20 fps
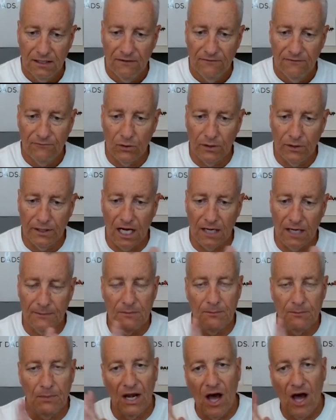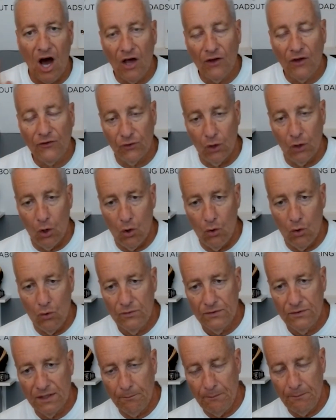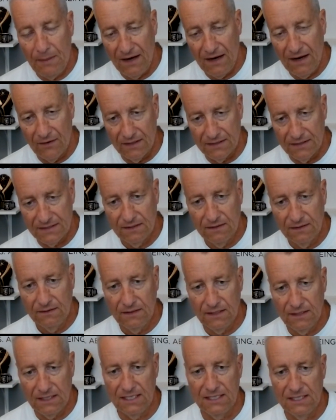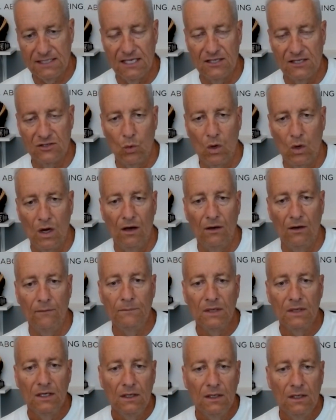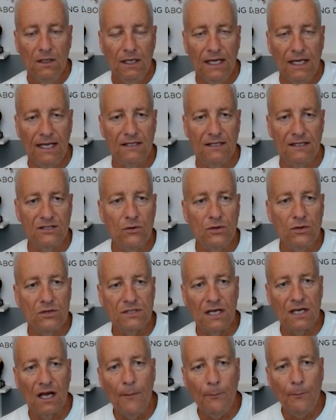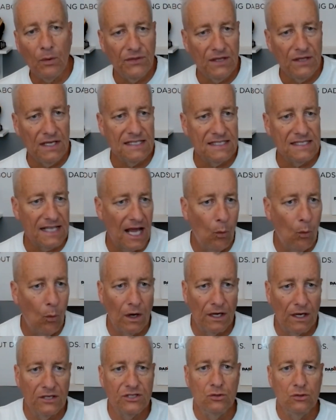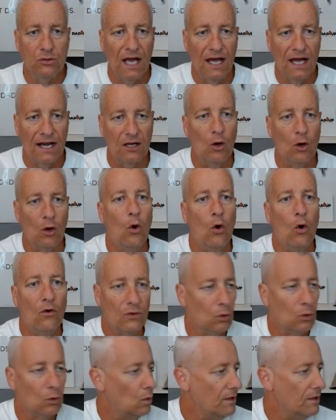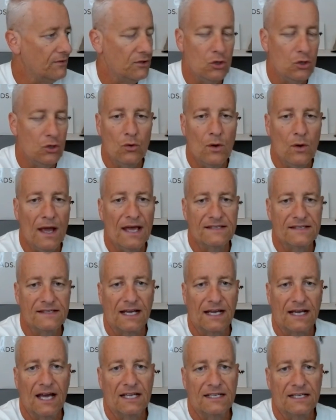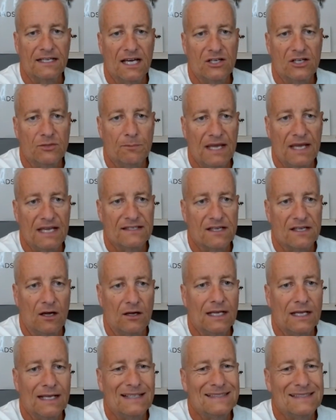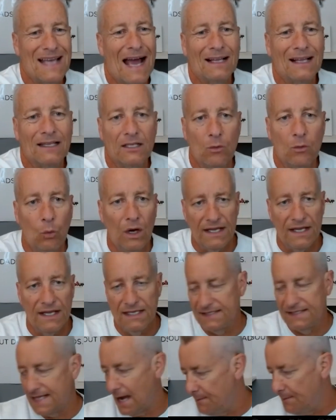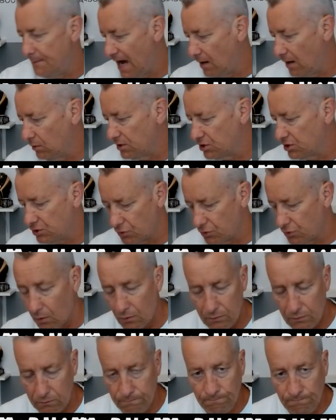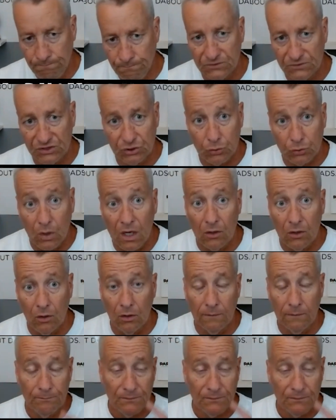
for autonomy, but also the parent's needs as well. And so there's a couple things that I wanted to kind of go over with you as I kind of touch base on exactly what is that power struggle